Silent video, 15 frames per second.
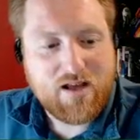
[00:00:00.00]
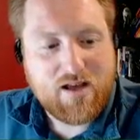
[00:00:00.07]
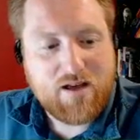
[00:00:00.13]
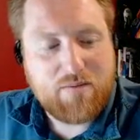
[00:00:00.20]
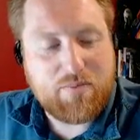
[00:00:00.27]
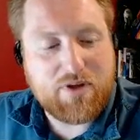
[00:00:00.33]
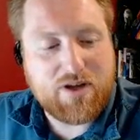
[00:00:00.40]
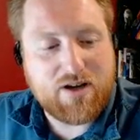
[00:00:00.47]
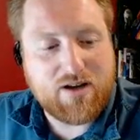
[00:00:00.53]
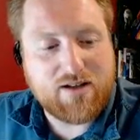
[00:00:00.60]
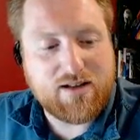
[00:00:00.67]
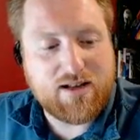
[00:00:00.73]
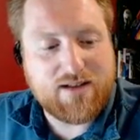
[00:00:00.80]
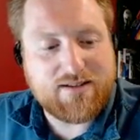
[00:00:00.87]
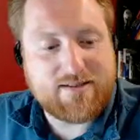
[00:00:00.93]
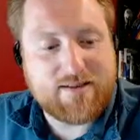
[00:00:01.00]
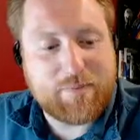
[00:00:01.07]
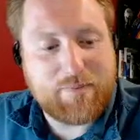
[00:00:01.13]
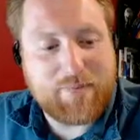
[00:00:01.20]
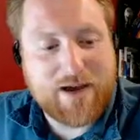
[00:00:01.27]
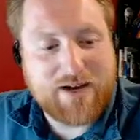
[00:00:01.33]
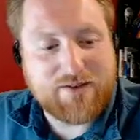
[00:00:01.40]
Beyond lies the
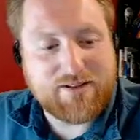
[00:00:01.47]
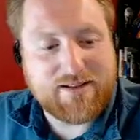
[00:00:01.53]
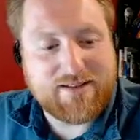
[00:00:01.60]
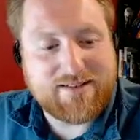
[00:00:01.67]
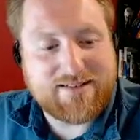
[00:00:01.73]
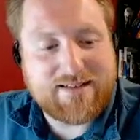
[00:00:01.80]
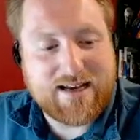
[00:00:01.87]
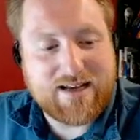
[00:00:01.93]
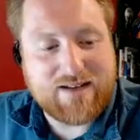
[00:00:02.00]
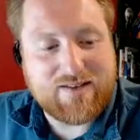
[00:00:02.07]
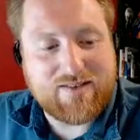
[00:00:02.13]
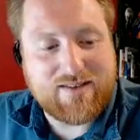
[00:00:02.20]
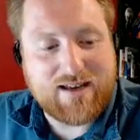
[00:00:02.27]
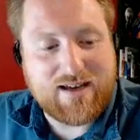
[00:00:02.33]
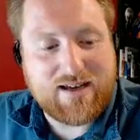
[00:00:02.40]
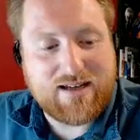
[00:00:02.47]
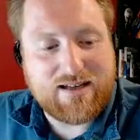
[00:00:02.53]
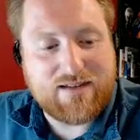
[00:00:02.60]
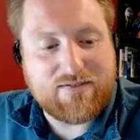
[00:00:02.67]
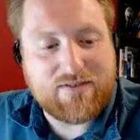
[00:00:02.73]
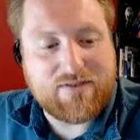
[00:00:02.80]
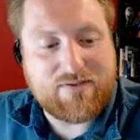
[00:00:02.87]
boundless downside.
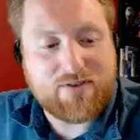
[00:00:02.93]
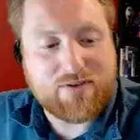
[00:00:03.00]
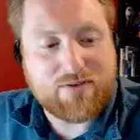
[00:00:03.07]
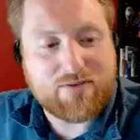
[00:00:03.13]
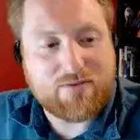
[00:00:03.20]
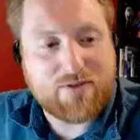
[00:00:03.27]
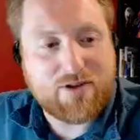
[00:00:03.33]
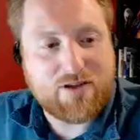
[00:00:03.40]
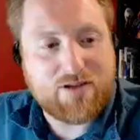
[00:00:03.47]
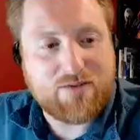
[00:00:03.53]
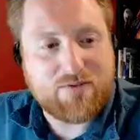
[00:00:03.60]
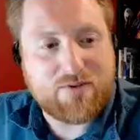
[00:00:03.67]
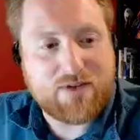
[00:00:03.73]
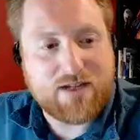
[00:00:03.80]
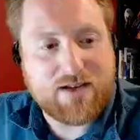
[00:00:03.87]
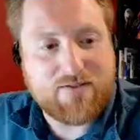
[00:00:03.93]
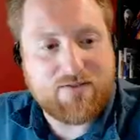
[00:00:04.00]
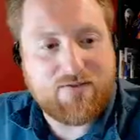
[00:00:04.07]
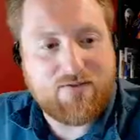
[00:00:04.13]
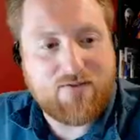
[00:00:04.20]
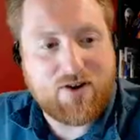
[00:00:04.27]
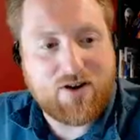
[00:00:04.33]
Even if you could run, you wouldn't get
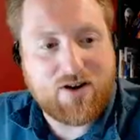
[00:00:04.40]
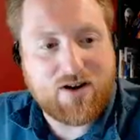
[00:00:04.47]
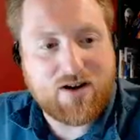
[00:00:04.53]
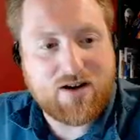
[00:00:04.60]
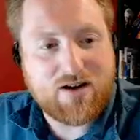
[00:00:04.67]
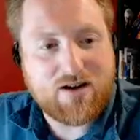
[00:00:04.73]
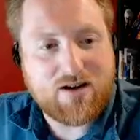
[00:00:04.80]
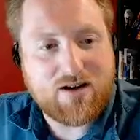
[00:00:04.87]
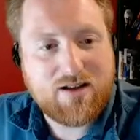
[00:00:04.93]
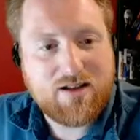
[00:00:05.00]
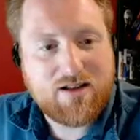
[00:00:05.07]
far.